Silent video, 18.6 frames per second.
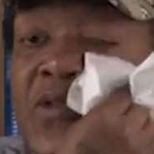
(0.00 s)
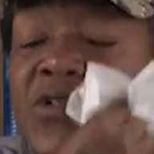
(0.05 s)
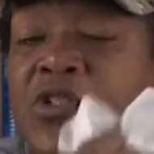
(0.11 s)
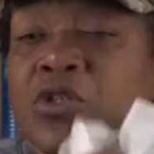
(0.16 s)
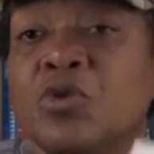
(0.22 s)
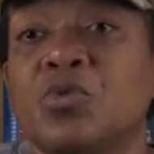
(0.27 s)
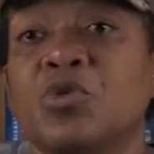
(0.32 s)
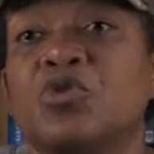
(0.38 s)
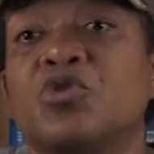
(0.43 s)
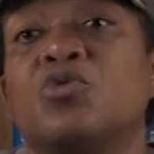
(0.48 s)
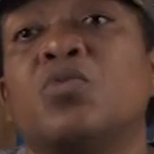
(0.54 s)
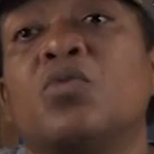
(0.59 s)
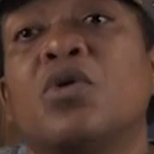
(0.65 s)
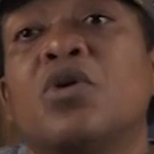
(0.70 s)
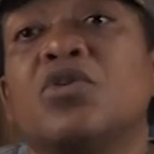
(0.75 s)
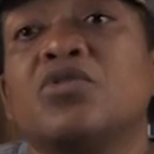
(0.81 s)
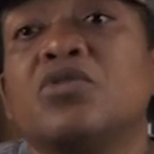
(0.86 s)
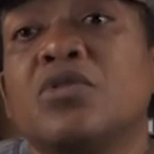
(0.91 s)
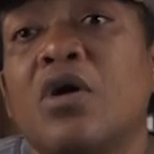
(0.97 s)

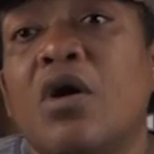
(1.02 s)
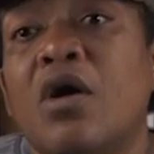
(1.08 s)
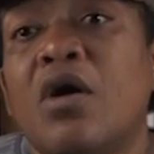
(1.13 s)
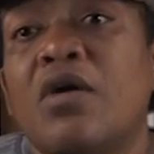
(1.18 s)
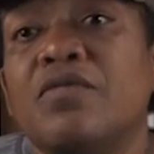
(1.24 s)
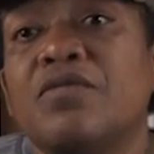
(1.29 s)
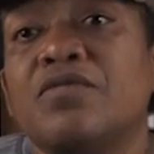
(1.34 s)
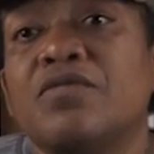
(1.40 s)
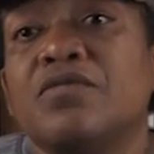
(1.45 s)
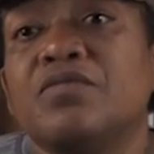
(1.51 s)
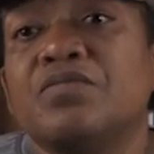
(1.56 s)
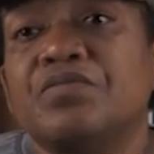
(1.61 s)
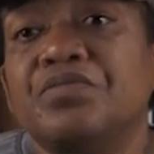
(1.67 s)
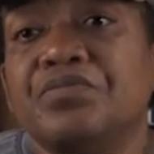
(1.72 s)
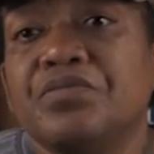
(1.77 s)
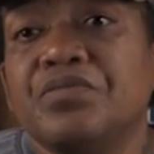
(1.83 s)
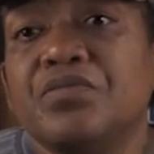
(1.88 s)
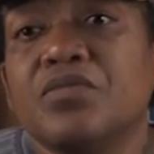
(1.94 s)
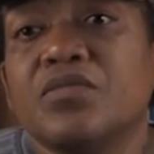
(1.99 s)
Schwarzkopf
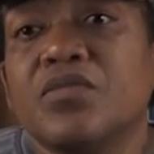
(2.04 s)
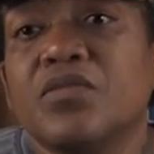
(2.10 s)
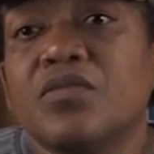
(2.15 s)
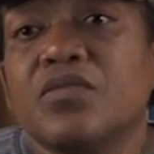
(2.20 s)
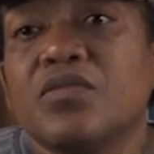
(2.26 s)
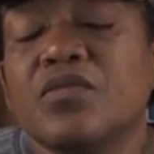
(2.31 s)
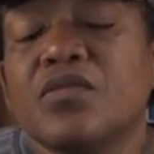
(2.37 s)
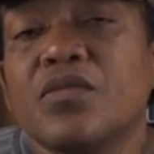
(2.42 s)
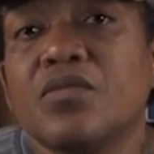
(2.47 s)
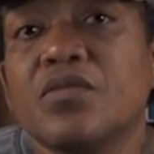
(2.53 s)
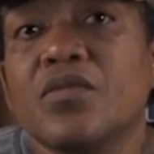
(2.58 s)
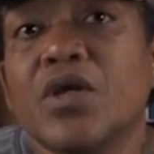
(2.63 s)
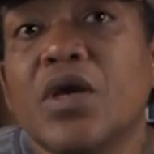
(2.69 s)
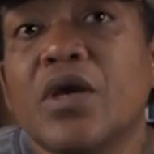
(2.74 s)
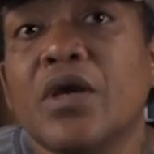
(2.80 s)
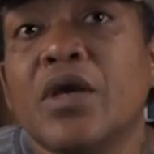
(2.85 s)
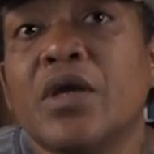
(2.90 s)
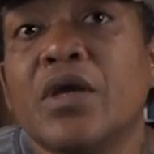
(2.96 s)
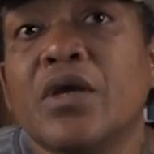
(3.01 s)

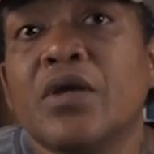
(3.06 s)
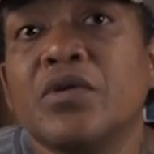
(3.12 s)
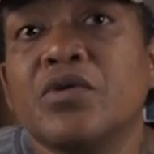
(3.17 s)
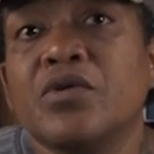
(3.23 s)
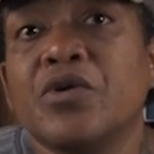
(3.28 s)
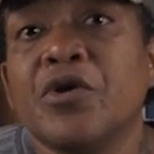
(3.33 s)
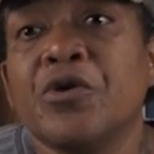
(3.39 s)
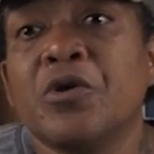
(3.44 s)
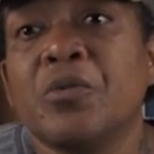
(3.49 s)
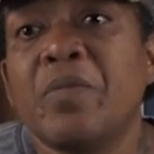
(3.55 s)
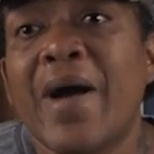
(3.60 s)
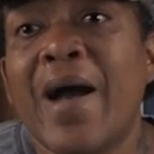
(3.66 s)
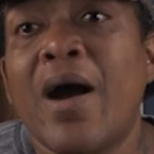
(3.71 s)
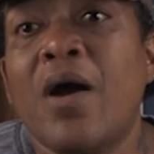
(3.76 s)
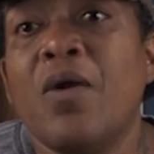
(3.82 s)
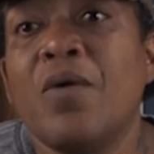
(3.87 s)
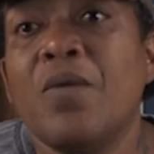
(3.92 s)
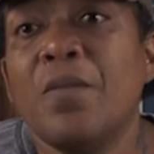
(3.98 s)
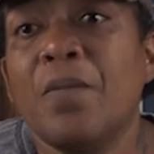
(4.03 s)
and Colonel
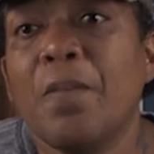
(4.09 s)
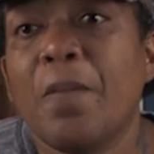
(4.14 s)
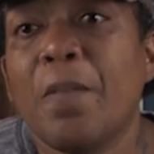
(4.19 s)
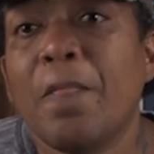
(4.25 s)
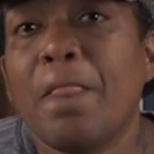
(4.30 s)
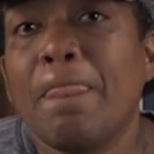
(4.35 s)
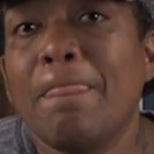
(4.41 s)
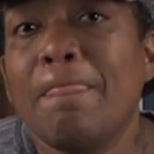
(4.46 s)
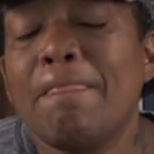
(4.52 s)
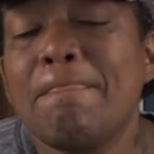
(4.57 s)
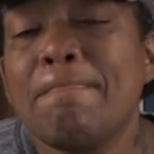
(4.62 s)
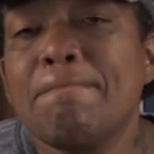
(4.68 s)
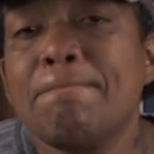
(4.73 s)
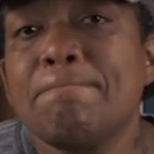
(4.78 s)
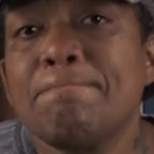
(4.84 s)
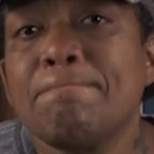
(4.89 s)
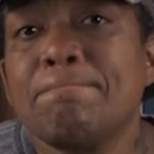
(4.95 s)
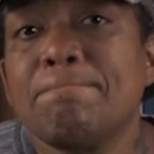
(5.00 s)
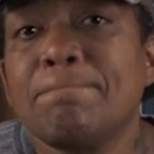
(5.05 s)
Powell.
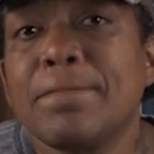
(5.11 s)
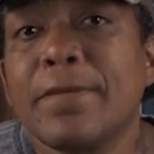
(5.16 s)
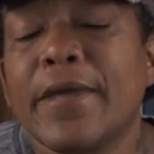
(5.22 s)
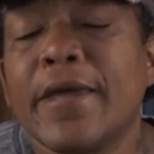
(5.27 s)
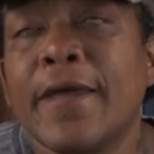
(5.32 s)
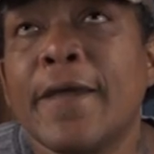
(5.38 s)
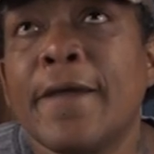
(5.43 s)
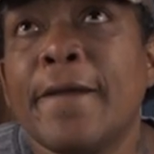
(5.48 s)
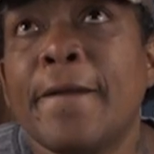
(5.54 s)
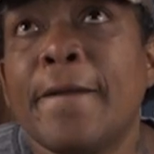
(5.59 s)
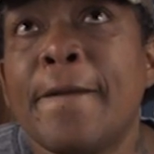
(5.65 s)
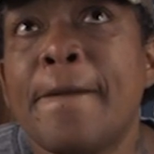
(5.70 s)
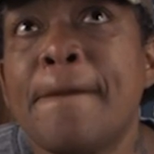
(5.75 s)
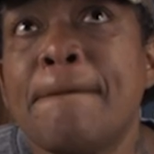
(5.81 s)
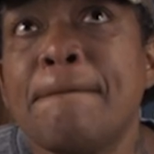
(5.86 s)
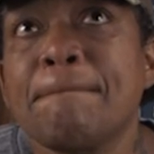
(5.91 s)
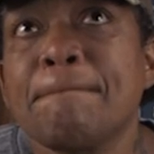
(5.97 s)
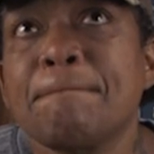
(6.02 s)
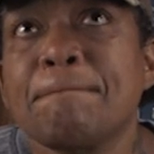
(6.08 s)

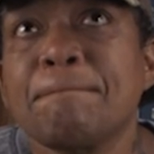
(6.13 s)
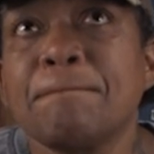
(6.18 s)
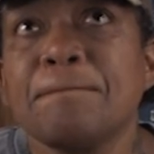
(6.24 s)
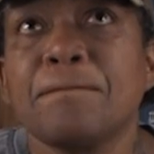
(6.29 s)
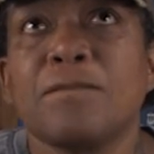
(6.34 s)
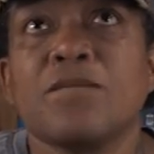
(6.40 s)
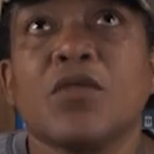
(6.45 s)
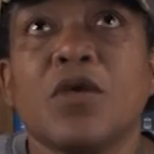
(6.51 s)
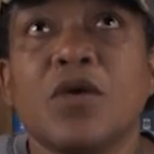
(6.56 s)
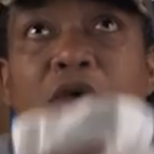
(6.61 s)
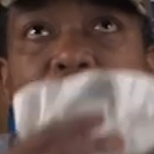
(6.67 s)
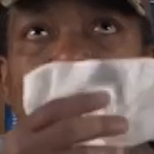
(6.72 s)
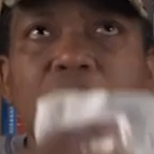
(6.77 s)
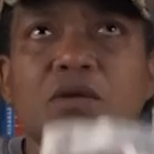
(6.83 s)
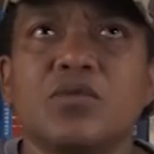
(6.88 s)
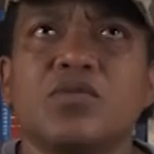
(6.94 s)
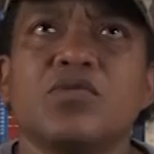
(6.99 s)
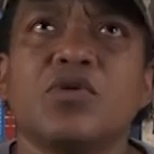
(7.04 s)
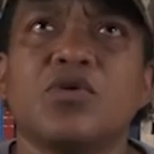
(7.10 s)
And
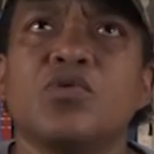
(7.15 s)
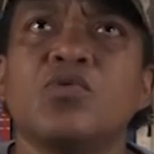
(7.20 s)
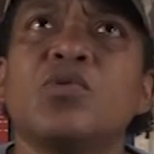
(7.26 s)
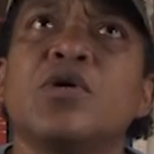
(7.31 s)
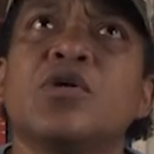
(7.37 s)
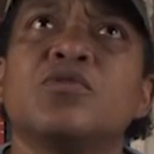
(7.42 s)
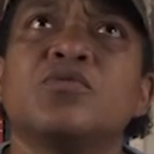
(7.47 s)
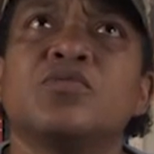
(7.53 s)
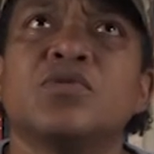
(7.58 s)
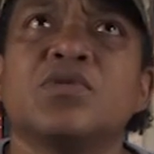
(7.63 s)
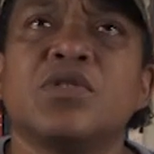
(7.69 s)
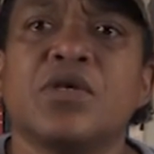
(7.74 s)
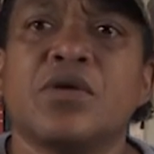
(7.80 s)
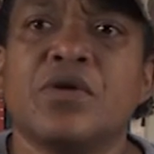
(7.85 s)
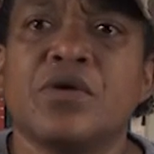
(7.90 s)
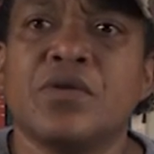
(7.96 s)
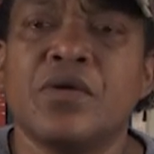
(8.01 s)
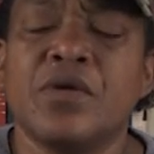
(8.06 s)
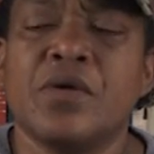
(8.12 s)
let's see who else was
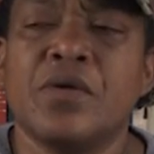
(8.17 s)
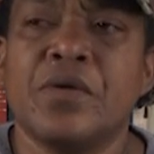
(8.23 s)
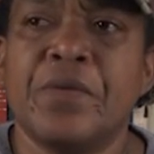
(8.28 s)
there.